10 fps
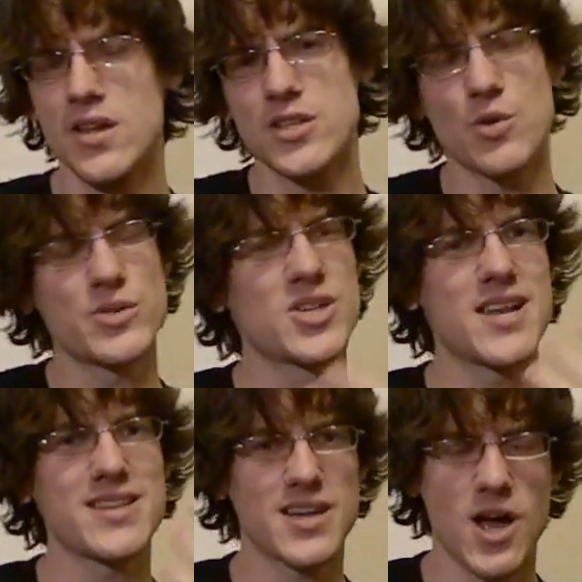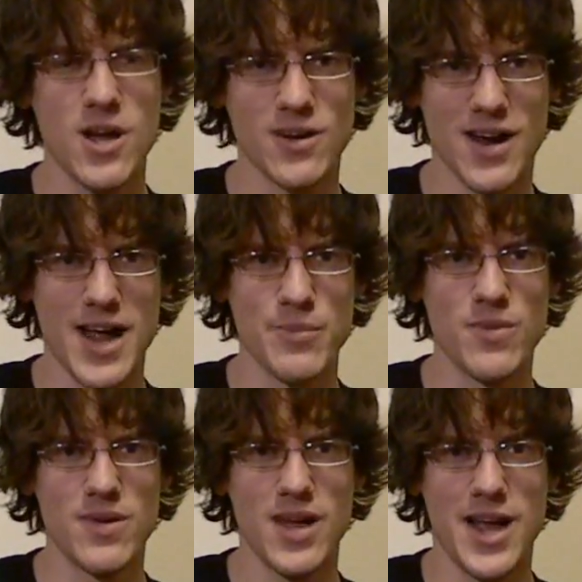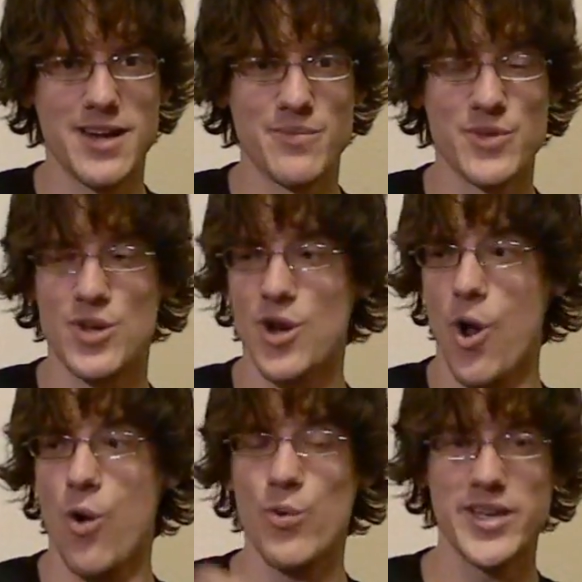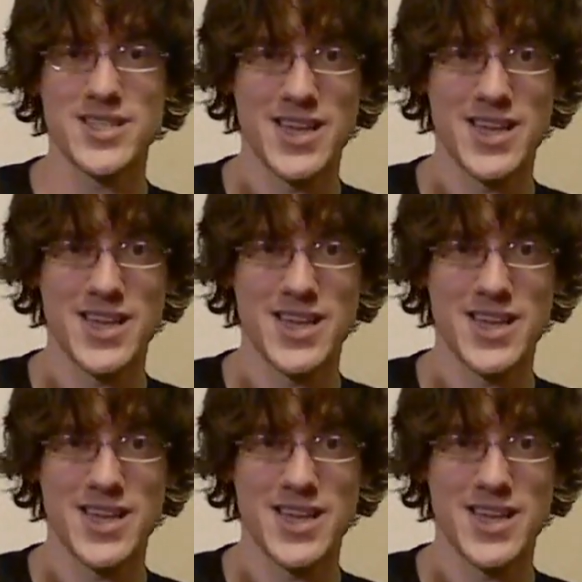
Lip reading: So once you got the cutter item, you could always